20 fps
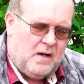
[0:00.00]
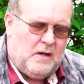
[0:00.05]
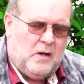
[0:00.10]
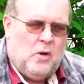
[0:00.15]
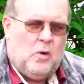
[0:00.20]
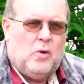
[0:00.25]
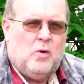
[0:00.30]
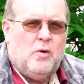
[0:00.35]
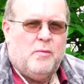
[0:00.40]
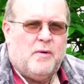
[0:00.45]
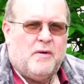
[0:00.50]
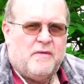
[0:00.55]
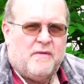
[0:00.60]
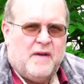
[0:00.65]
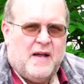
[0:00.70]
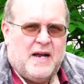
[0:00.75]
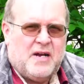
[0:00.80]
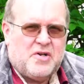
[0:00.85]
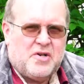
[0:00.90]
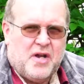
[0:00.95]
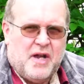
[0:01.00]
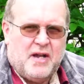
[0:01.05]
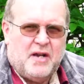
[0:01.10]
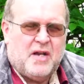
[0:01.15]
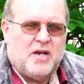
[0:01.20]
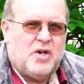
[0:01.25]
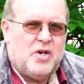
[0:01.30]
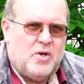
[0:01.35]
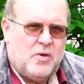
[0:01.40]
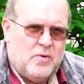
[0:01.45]
A low lumen
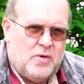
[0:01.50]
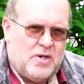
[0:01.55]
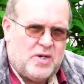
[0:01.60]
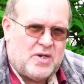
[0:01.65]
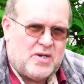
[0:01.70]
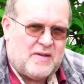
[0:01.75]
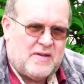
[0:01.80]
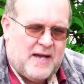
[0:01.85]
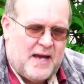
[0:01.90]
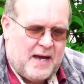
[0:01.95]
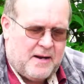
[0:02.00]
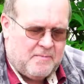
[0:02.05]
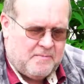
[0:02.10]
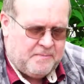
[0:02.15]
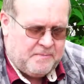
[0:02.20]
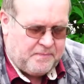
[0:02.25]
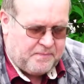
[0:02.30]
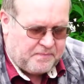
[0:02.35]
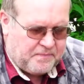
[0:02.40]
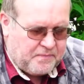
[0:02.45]
flashlight can do just that.